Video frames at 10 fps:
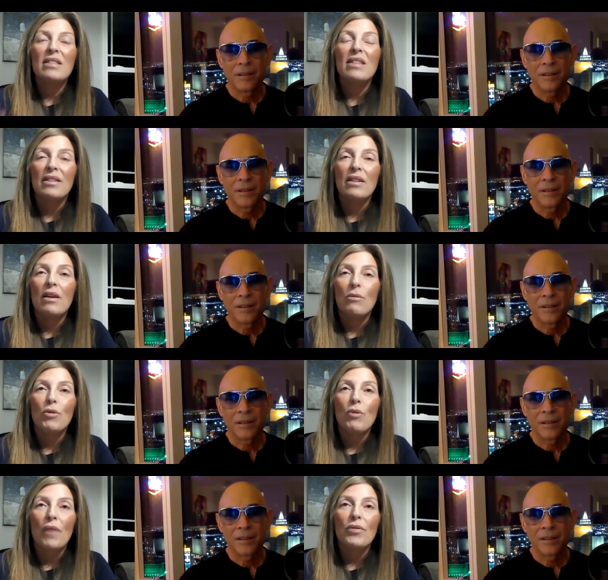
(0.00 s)
Speaker 1: send to them
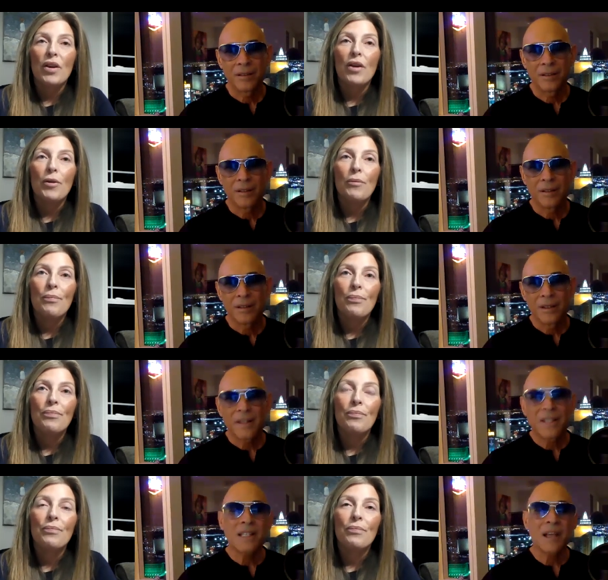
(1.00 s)
throughout the year.
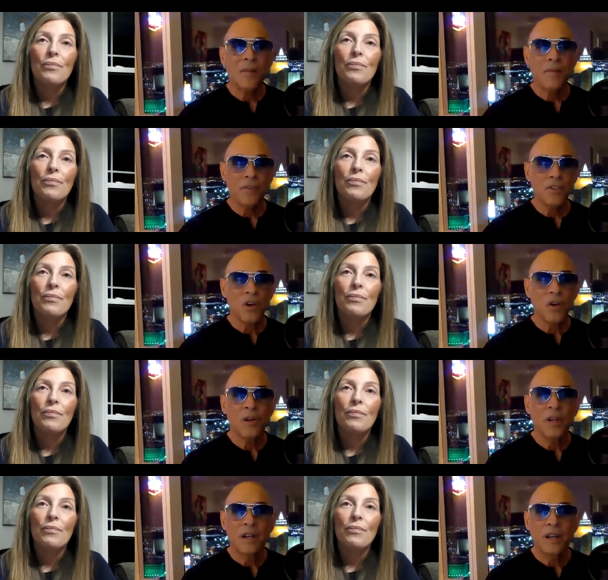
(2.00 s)
Speaker 2: This is helpful.
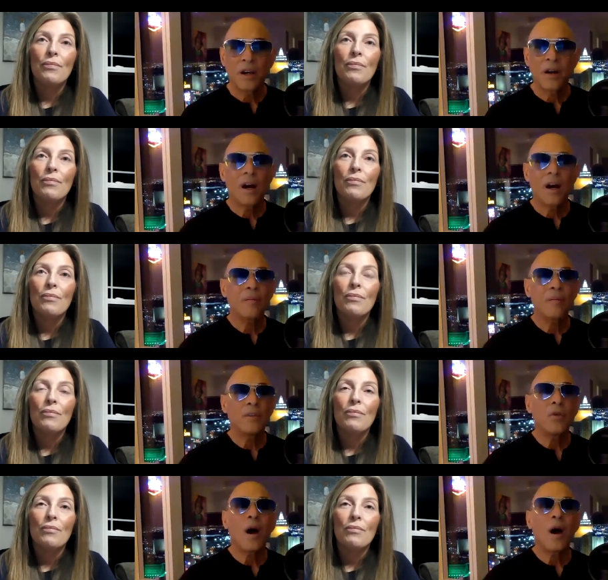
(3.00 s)
So um,
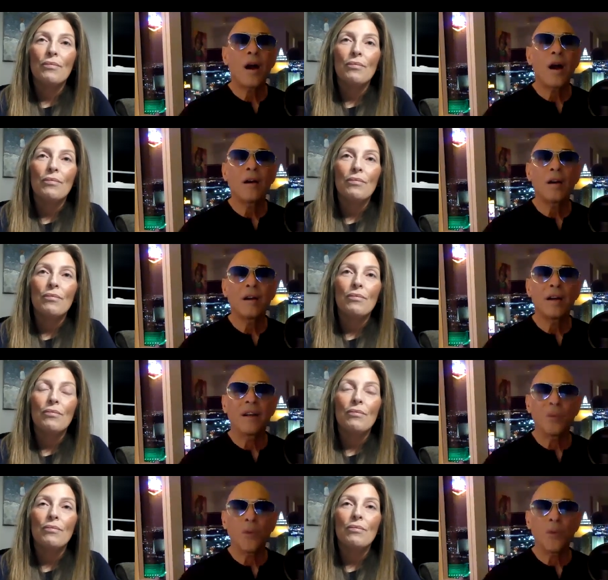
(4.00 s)
you are
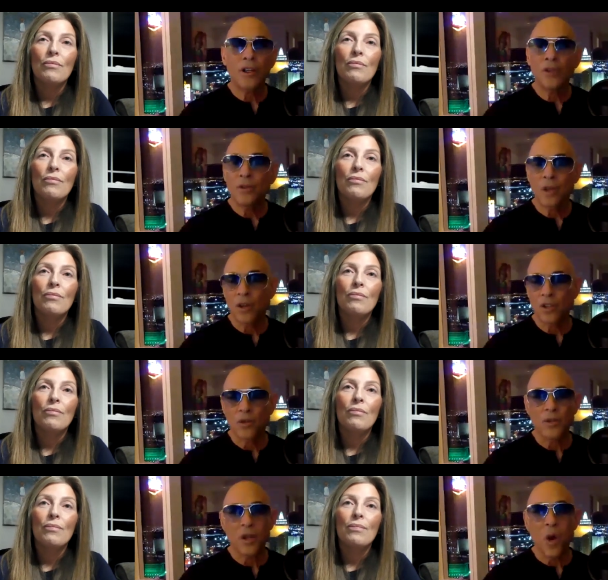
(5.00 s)
you are you
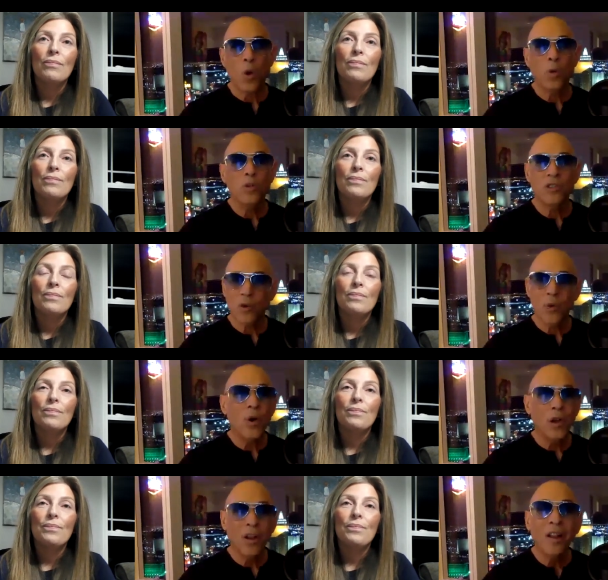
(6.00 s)
using old
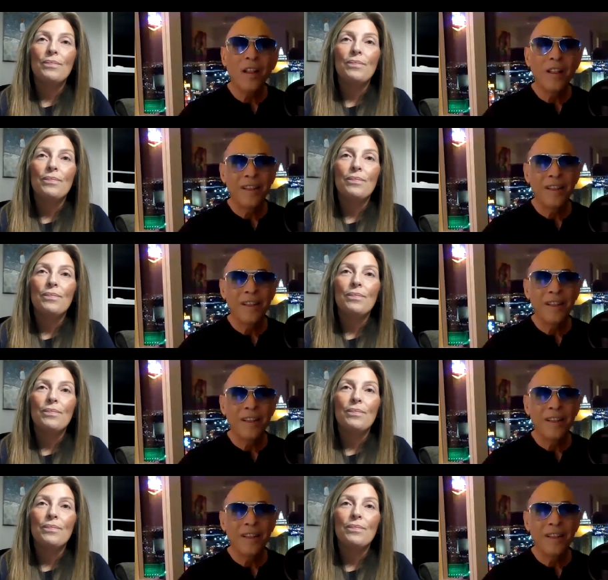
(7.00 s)
school